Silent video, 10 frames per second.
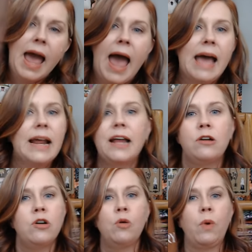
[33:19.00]
And I
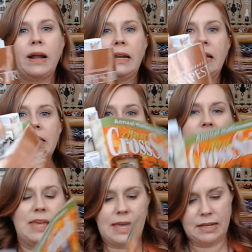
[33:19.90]
don't know what it is. I
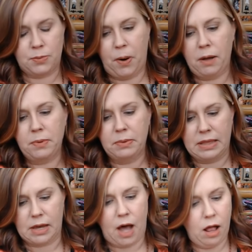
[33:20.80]
think it's probably
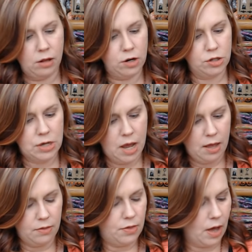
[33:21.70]
the colors,
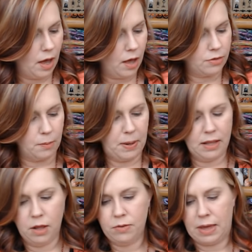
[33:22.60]
the, the
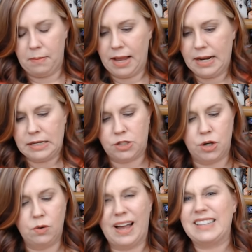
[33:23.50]
pillow they made it
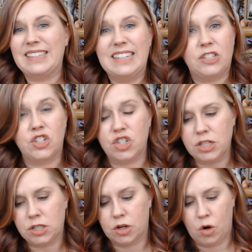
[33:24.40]
into. I, it's
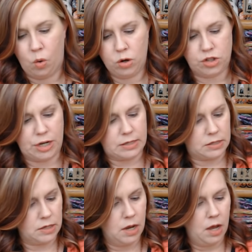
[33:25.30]
just gorgeous.
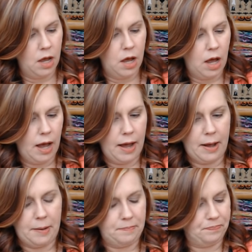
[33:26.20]

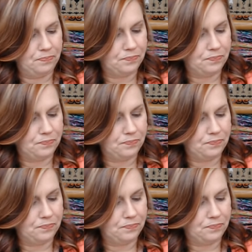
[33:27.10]
Um,